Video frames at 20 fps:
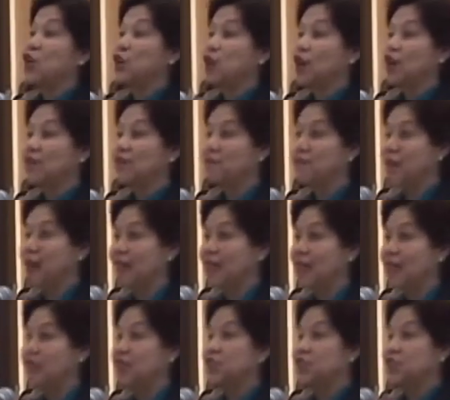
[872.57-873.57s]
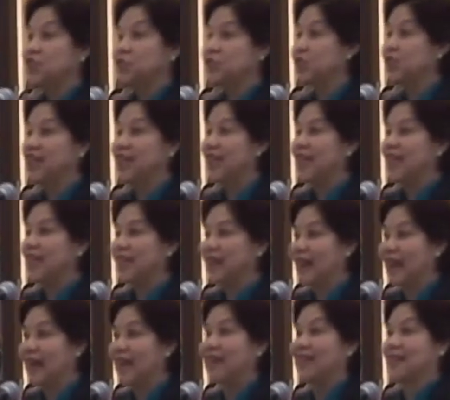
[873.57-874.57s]
you have managed to
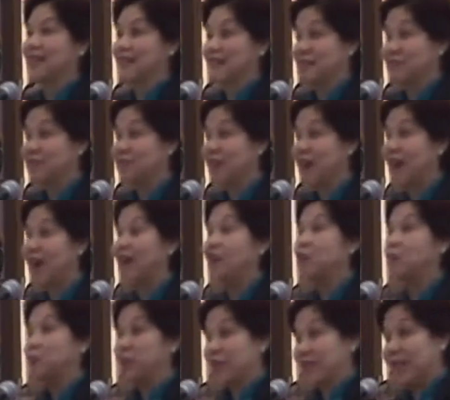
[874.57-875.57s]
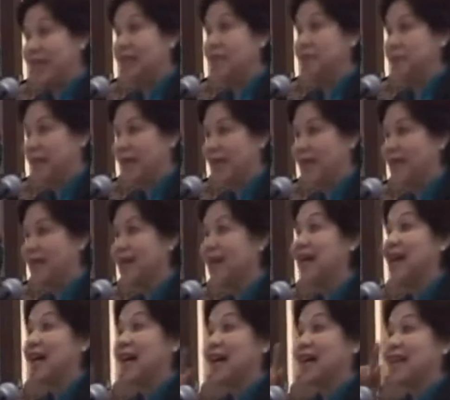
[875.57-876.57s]
reignite that fire within me,
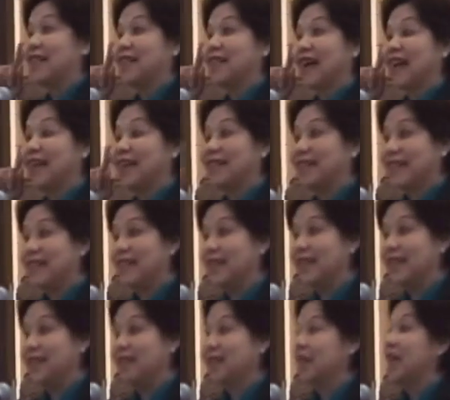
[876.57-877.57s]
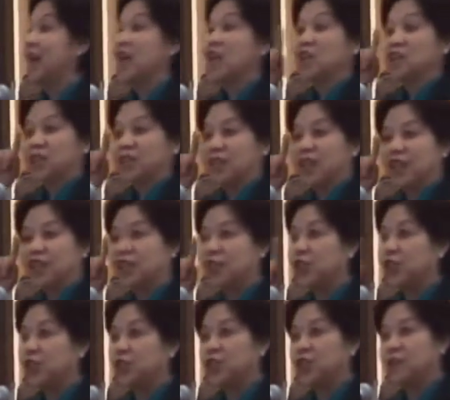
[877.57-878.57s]
the idea that there
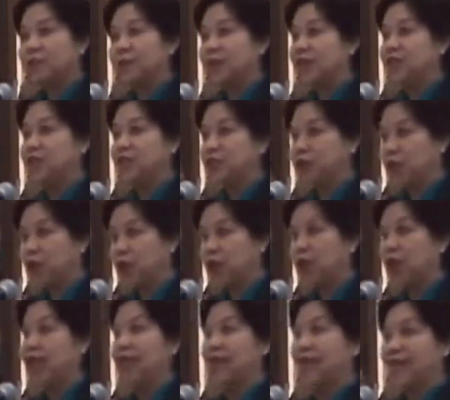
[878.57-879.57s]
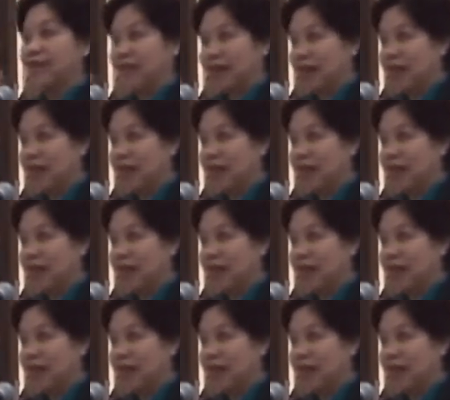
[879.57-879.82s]
should be joy in